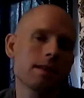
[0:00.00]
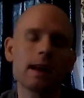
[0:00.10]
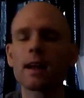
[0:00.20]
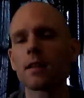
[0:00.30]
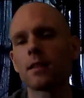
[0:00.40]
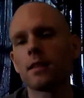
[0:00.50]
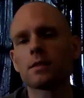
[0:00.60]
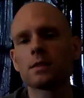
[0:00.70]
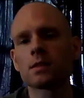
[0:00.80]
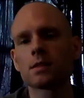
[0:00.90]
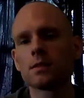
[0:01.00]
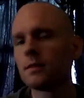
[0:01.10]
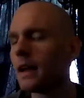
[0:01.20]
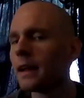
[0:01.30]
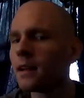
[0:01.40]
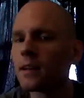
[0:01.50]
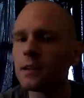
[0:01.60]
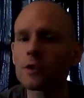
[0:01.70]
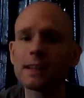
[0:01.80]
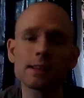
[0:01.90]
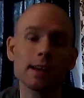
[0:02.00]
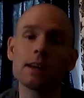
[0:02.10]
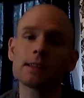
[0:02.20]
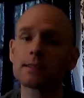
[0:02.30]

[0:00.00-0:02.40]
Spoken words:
They didn't address it.